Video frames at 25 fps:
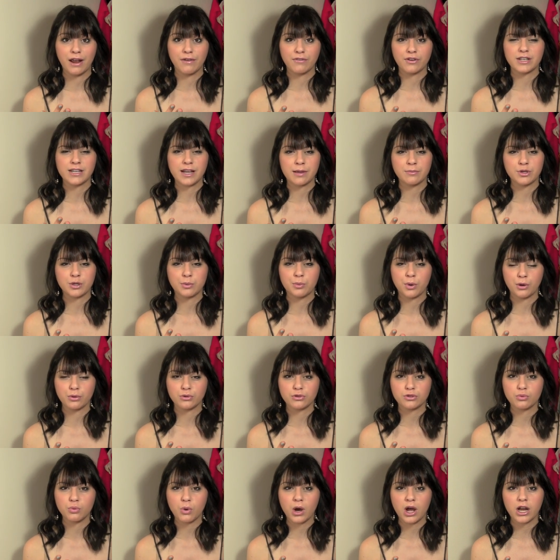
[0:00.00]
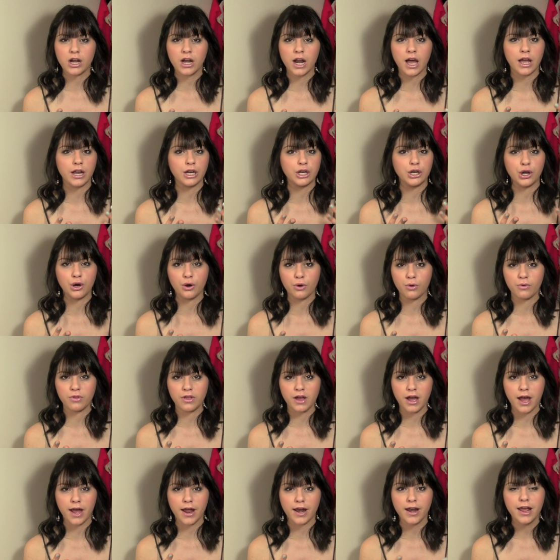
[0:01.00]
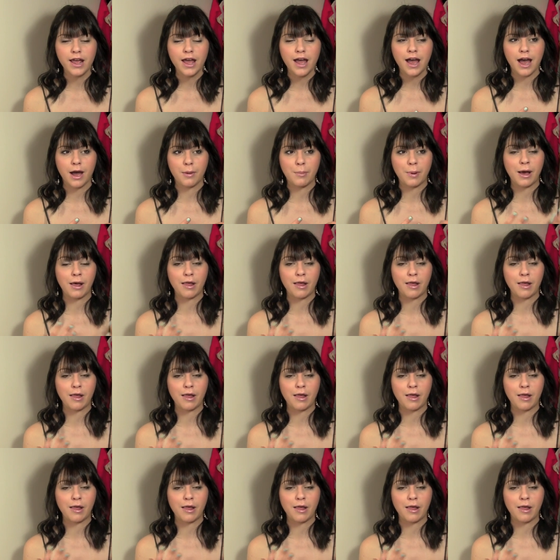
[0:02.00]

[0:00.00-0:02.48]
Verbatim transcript: Every time she posts one, I know that um,